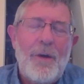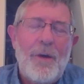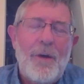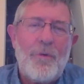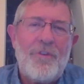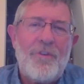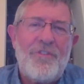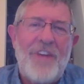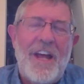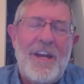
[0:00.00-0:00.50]

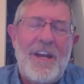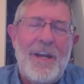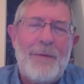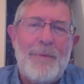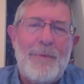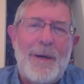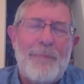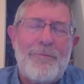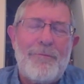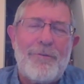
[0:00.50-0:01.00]
we're setting
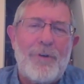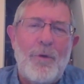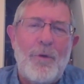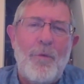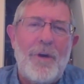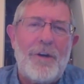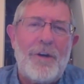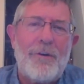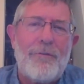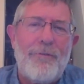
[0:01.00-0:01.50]
them up for a
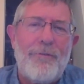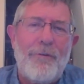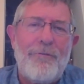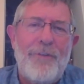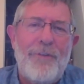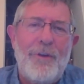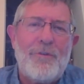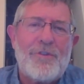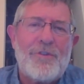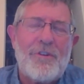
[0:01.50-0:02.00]
wonderful
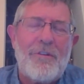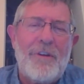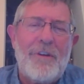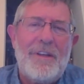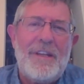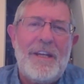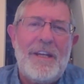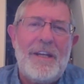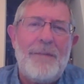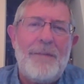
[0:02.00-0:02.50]
future.
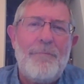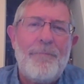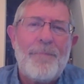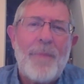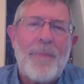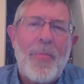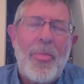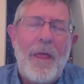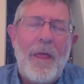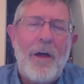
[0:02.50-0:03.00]
And then
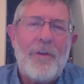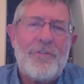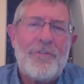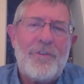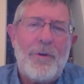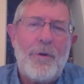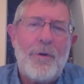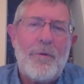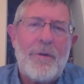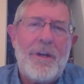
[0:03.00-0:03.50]

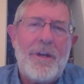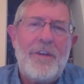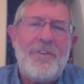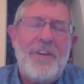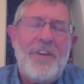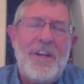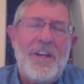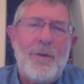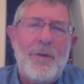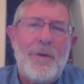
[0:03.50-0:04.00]
also
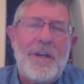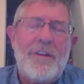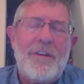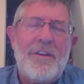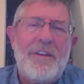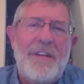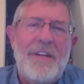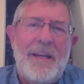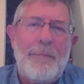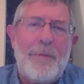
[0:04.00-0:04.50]
continuing
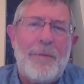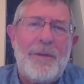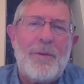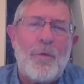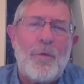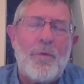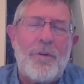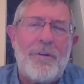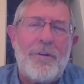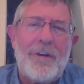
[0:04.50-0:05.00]
to deepen the
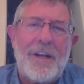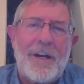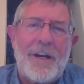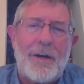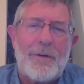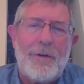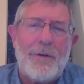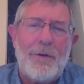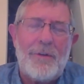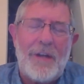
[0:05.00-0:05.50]
word in
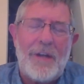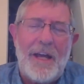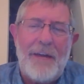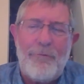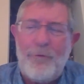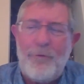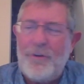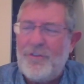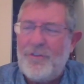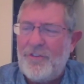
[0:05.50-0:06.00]
our own life,
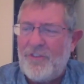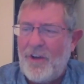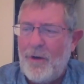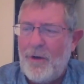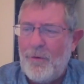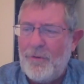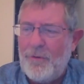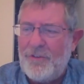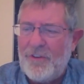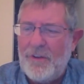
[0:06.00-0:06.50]
which is
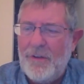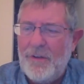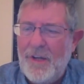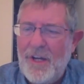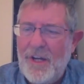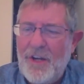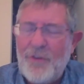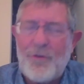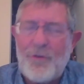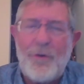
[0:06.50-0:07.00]
always a
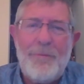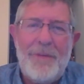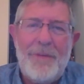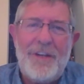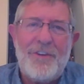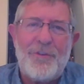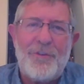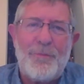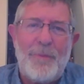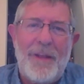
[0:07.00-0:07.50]

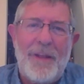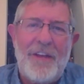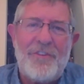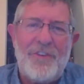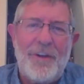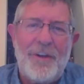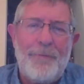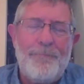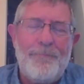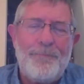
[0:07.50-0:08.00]
tremendous
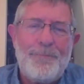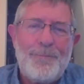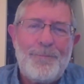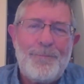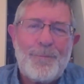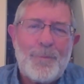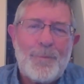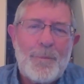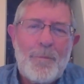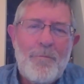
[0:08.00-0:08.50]
blessing.
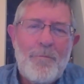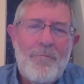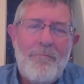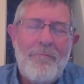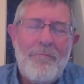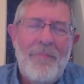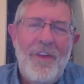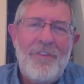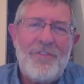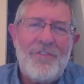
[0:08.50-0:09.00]

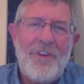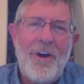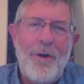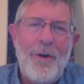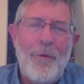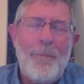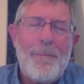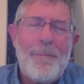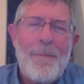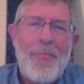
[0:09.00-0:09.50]

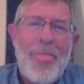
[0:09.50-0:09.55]
So